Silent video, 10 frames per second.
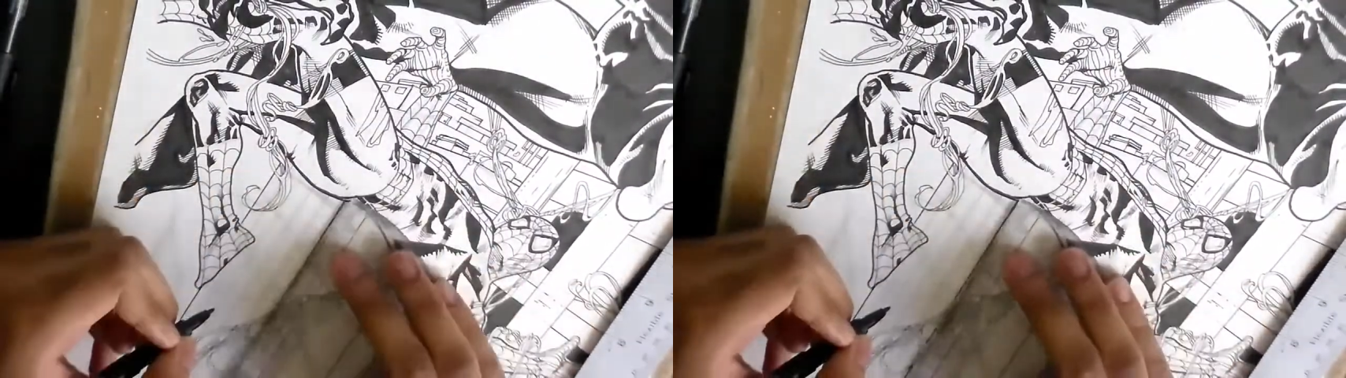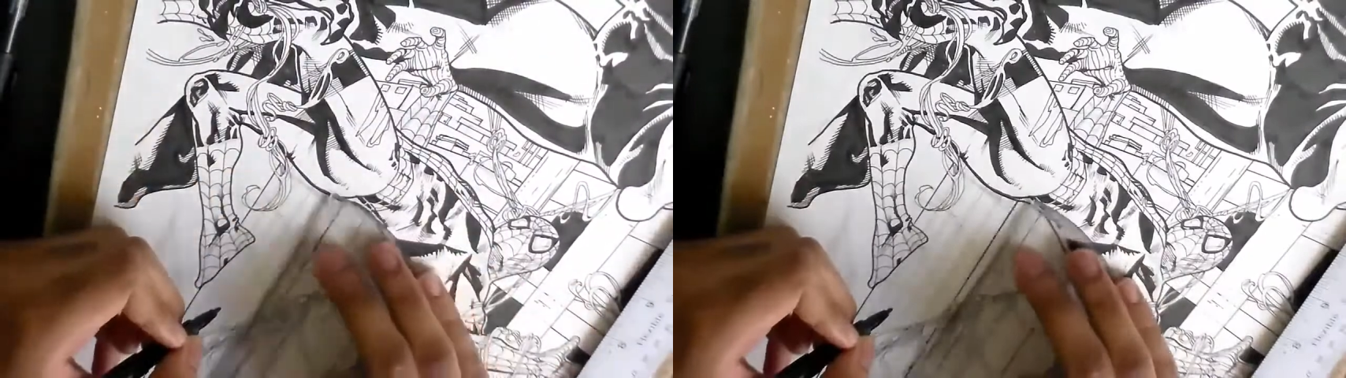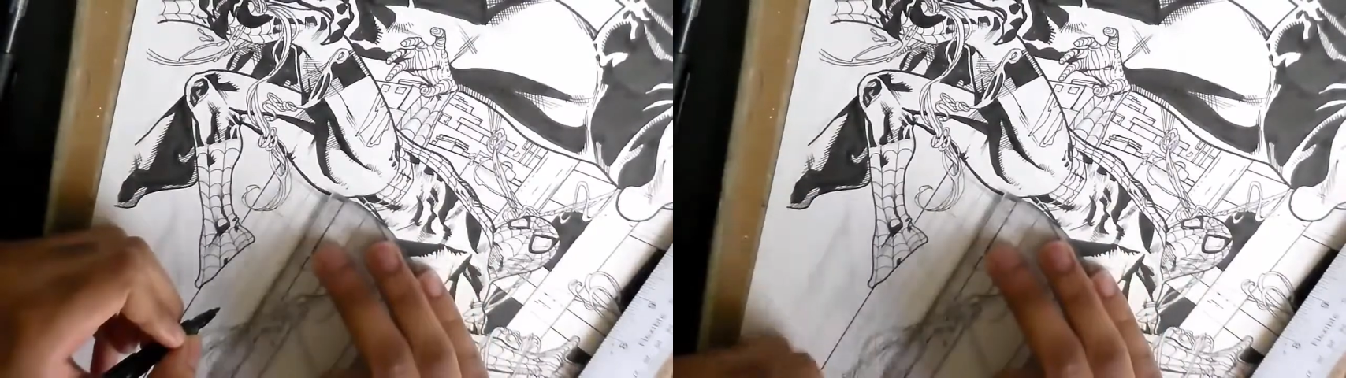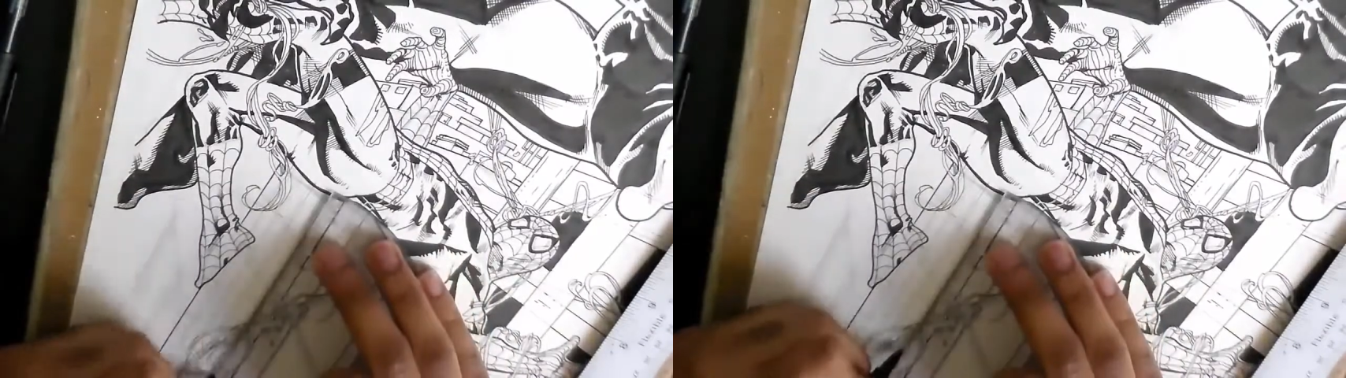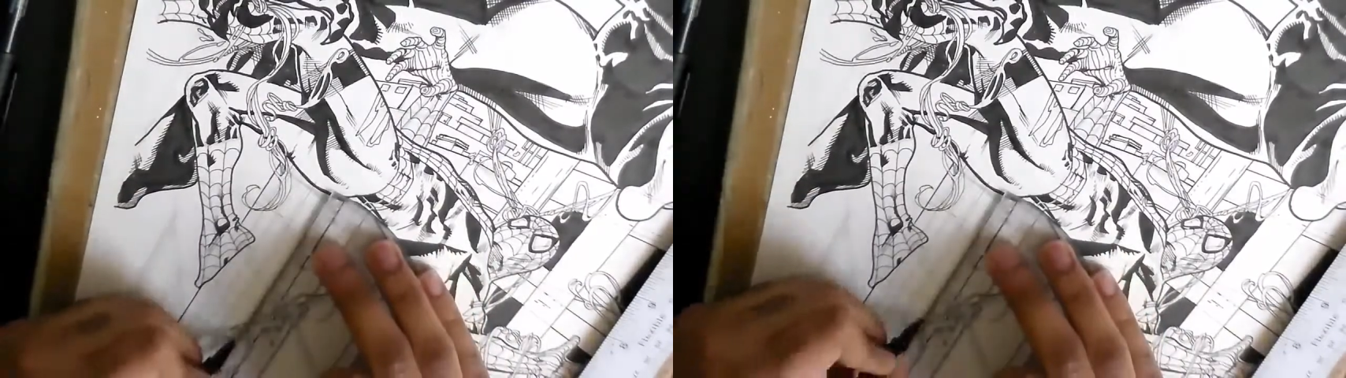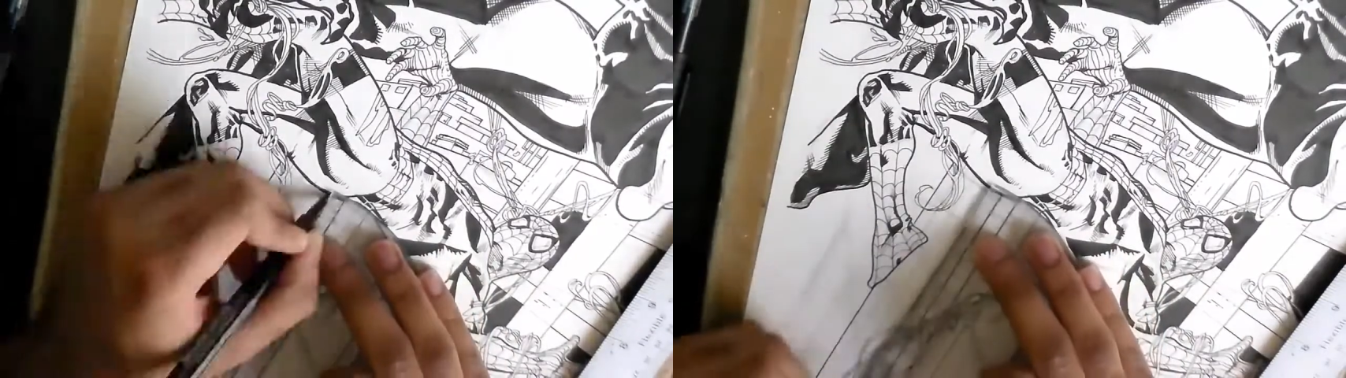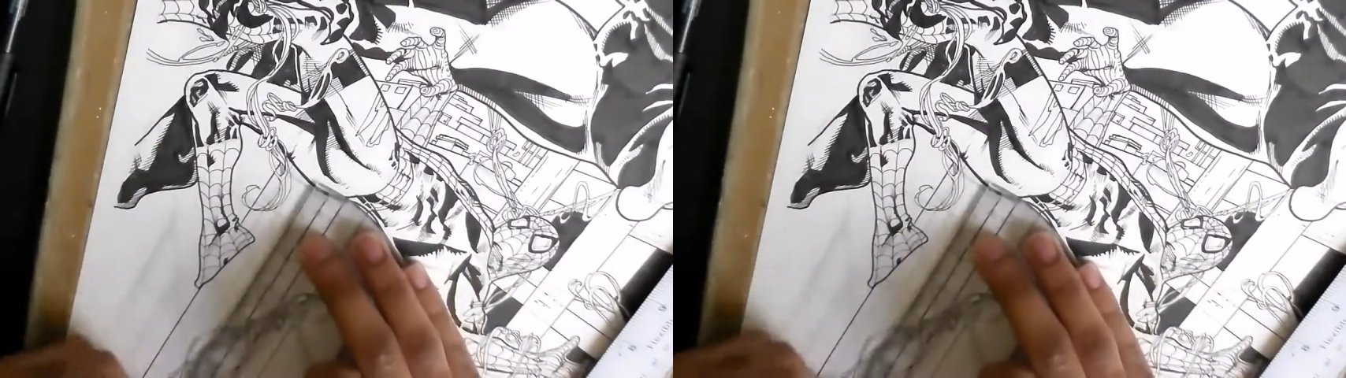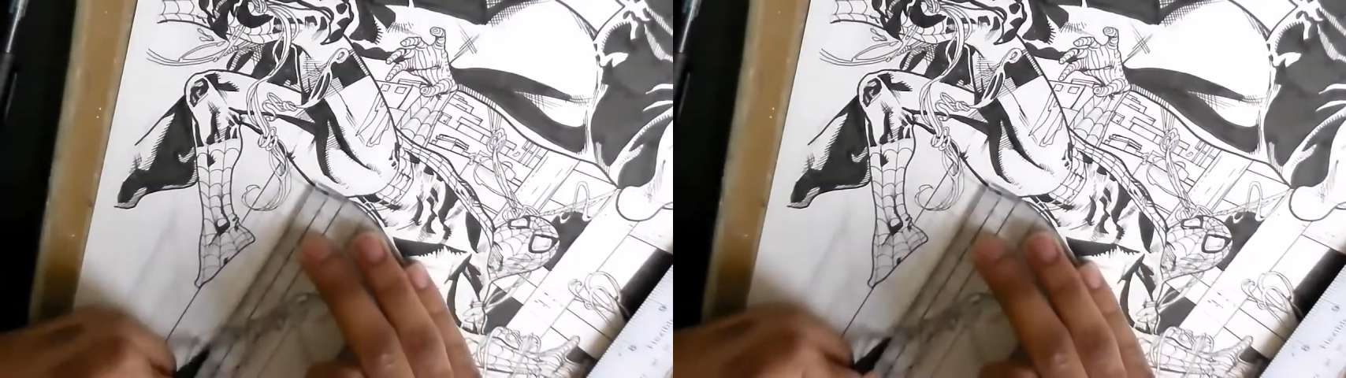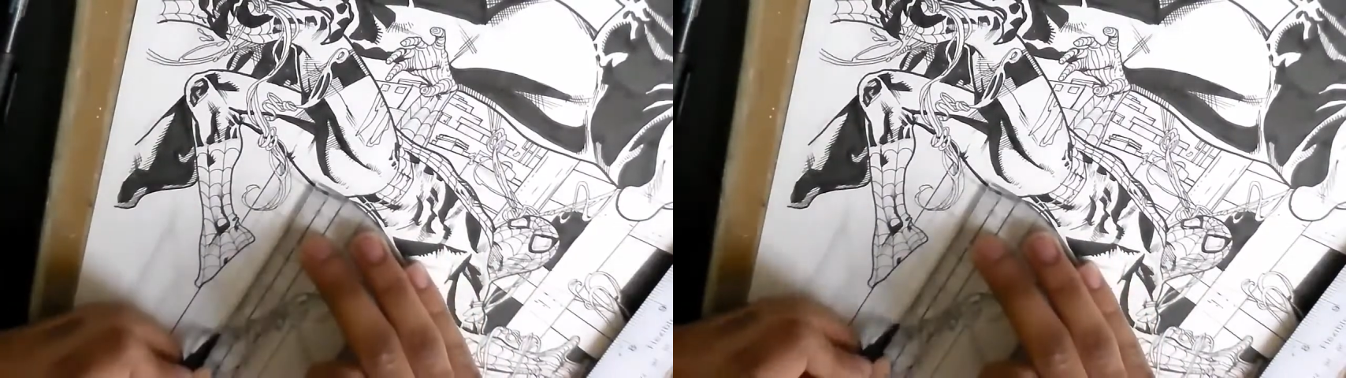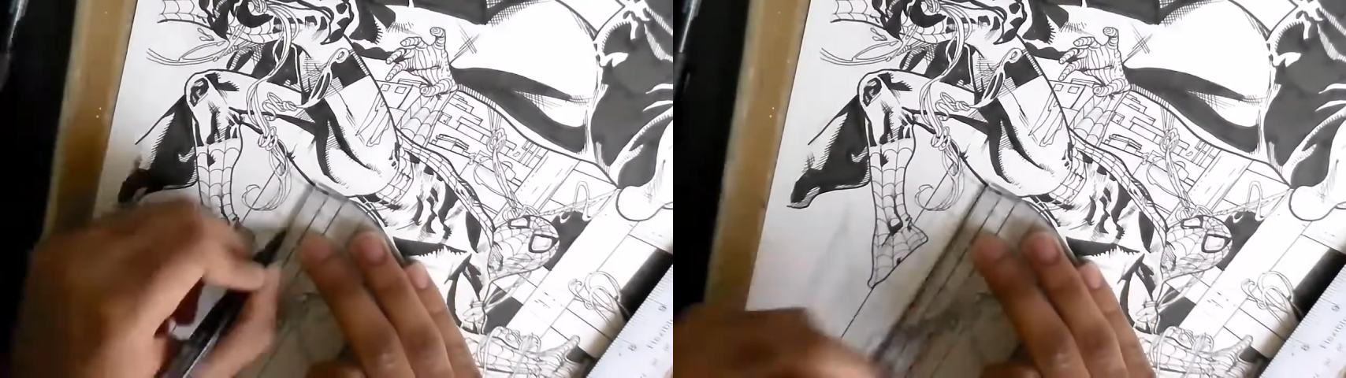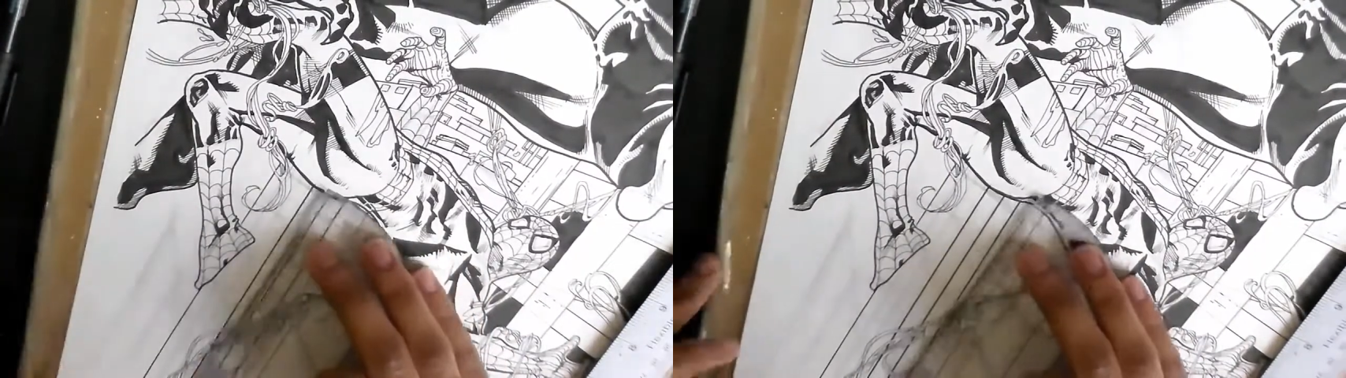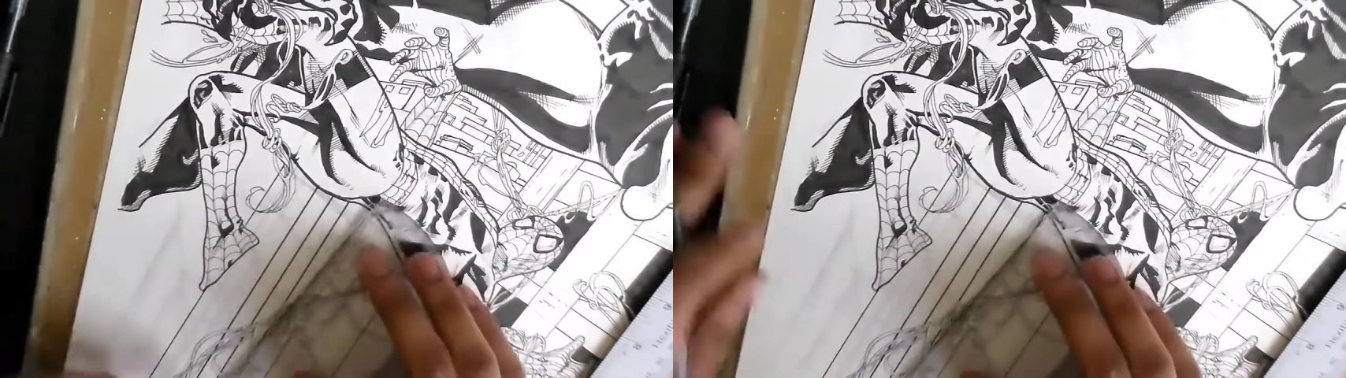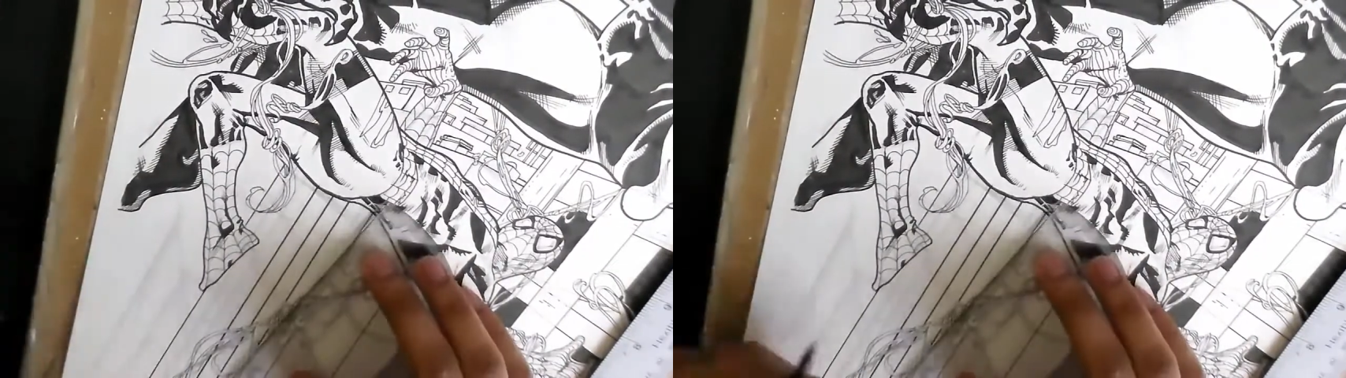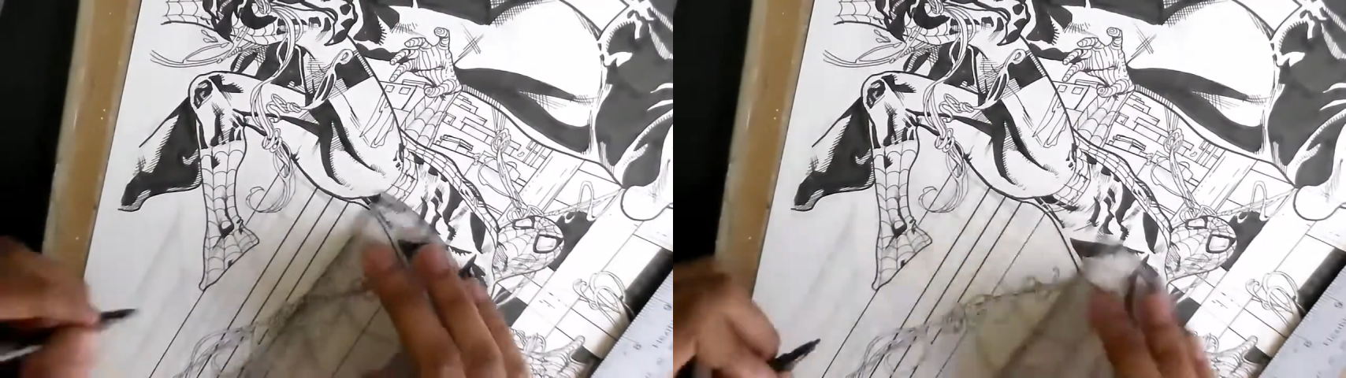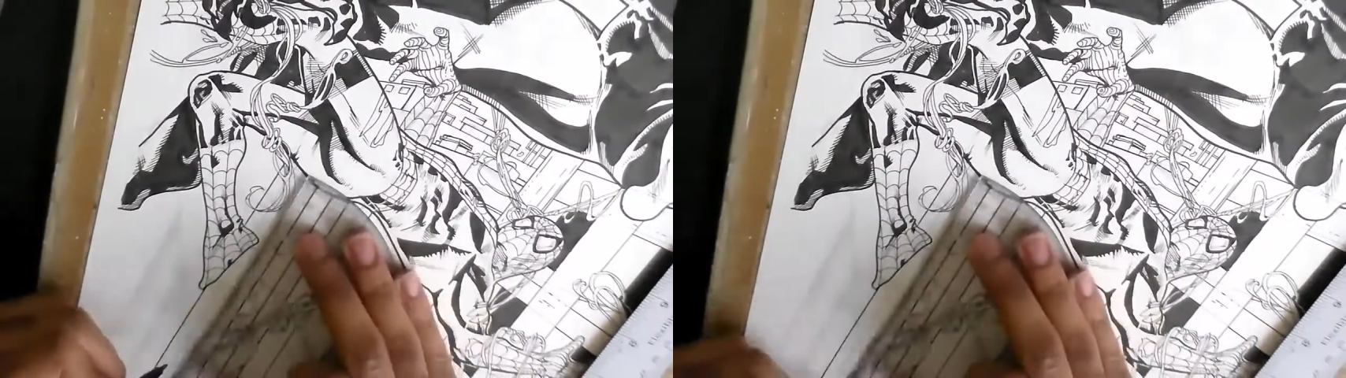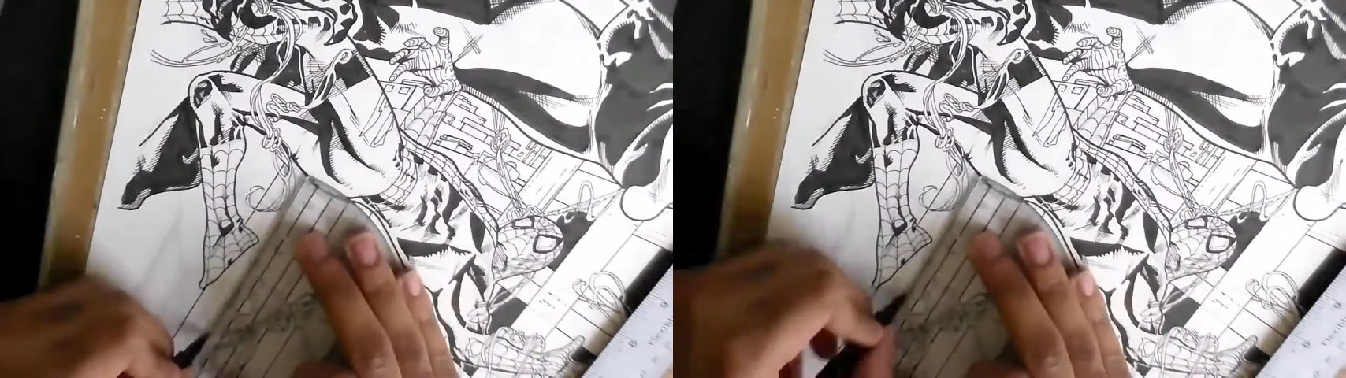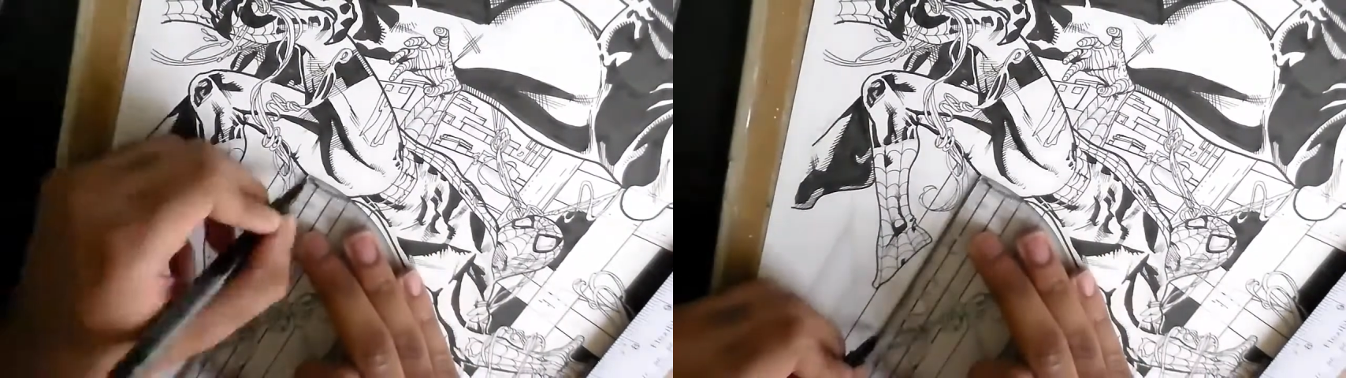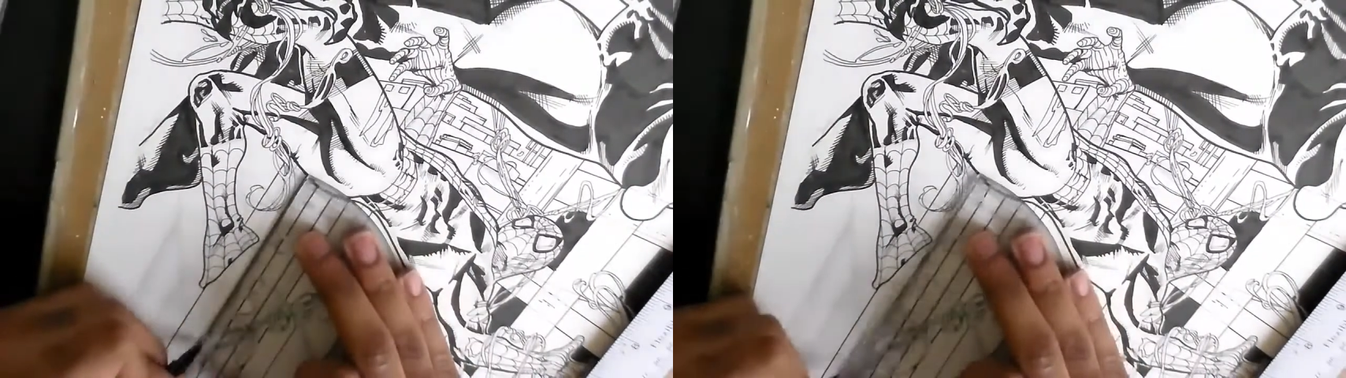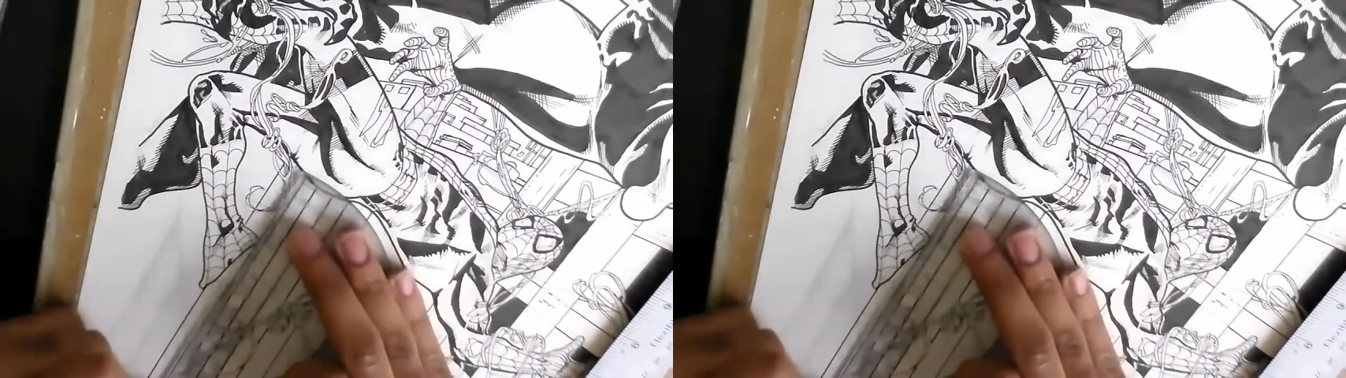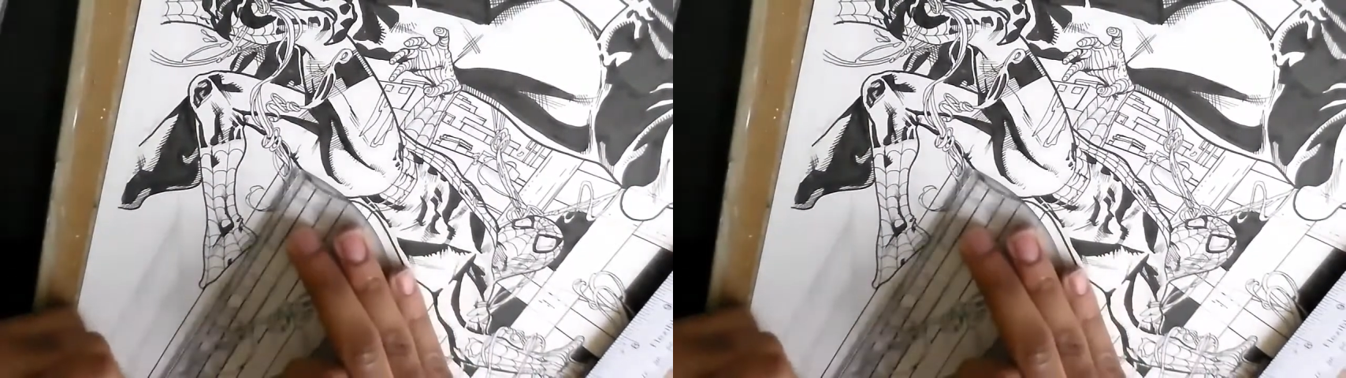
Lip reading: No face is visible, so there are no lips to read.